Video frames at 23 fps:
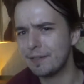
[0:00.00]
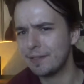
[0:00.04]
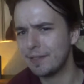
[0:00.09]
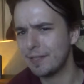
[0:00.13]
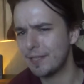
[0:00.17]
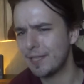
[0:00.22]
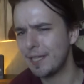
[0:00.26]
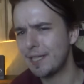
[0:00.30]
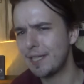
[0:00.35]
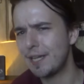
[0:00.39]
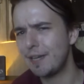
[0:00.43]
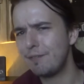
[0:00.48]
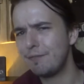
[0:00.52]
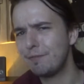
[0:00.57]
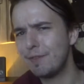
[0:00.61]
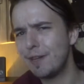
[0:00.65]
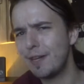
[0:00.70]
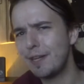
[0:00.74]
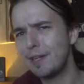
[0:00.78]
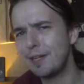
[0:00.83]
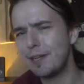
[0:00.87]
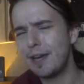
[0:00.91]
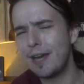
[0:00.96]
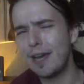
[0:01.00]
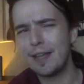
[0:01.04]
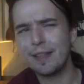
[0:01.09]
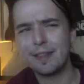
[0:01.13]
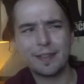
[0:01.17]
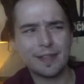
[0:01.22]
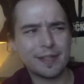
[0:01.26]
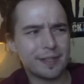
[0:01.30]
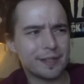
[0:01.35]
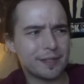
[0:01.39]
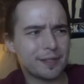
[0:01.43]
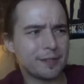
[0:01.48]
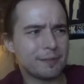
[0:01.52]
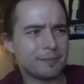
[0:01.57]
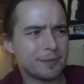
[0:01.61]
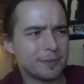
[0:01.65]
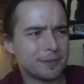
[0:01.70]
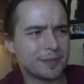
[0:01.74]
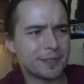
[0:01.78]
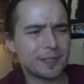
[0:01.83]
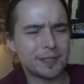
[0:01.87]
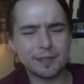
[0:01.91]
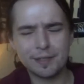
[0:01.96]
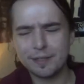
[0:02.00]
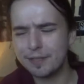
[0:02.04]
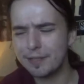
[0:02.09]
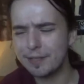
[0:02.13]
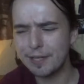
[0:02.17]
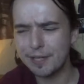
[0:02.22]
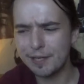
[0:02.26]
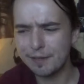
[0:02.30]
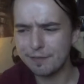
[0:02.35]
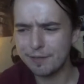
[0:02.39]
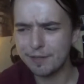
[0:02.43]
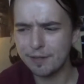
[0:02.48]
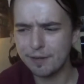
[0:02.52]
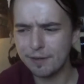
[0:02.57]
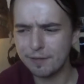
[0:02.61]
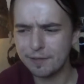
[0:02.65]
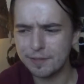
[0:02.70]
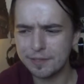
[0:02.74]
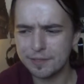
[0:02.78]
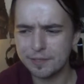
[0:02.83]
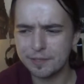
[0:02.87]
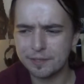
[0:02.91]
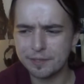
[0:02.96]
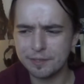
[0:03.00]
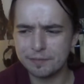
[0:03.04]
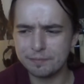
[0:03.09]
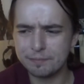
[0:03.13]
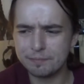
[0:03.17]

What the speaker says: And again, I've read, I think, almost every Harley you could